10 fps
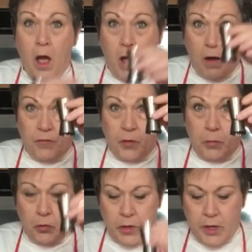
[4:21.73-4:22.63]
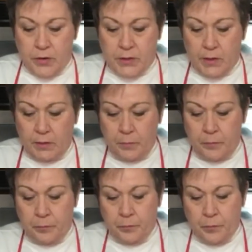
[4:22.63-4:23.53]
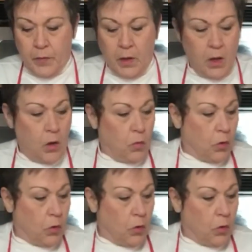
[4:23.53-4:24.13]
of the blue curacao. We're